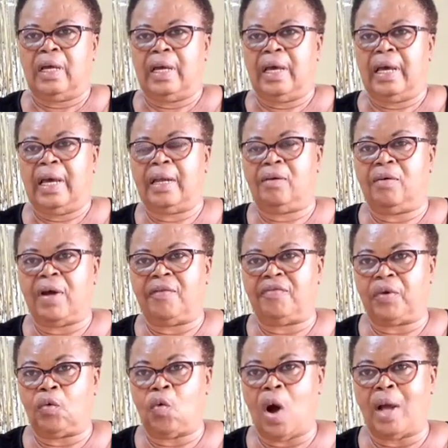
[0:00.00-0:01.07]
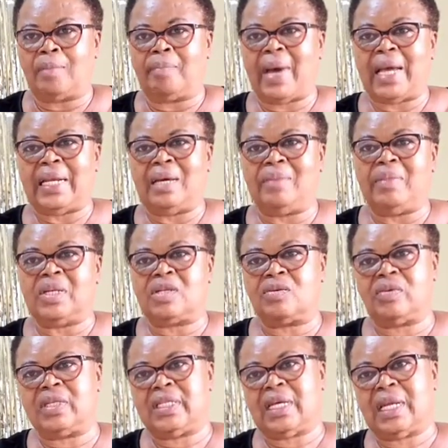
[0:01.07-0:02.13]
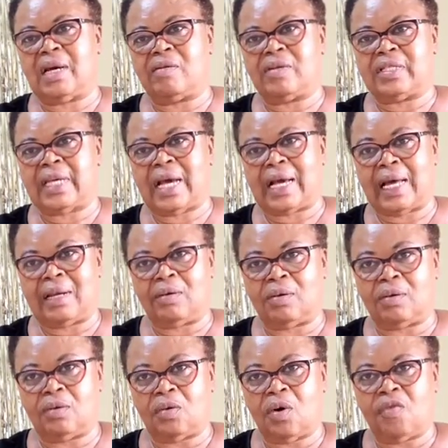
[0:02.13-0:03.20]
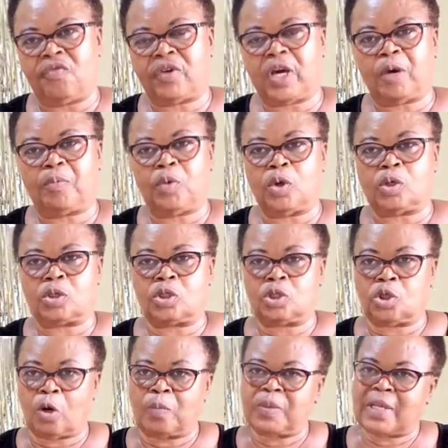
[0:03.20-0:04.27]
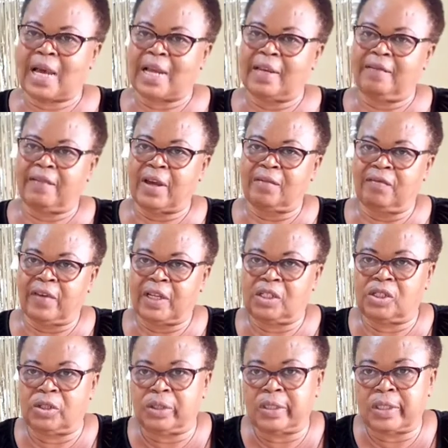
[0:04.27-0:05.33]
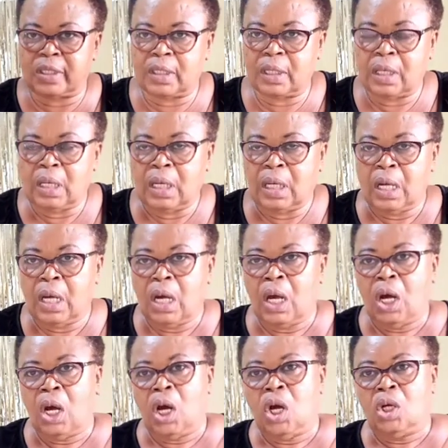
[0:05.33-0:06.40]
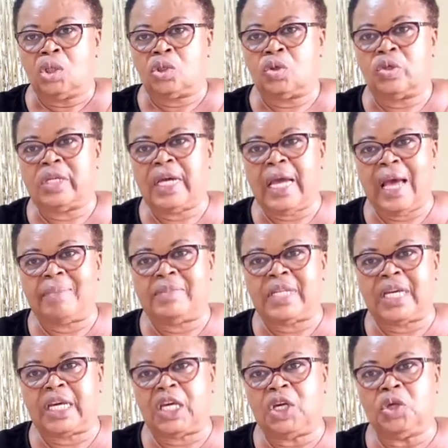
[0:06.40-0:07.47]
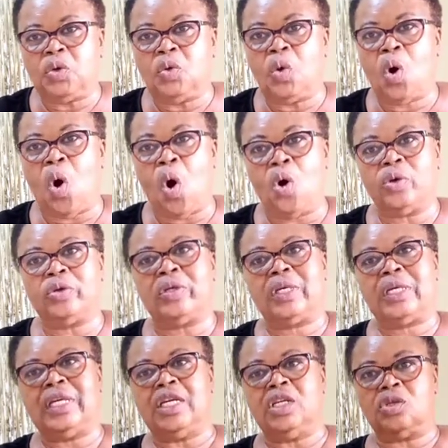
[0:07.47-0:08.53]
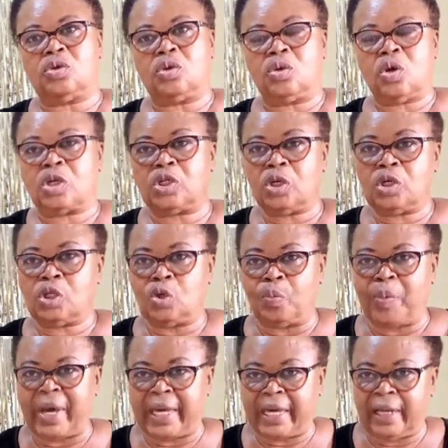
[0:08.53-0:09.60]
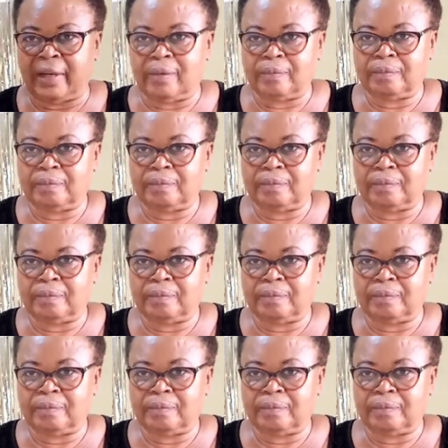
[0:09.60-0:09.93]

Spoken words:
Hello everyone, my name is Christian Ngozi Akalono of Cake Plus Chops and Event Ventures. Today I'm taking you on introduction to baking.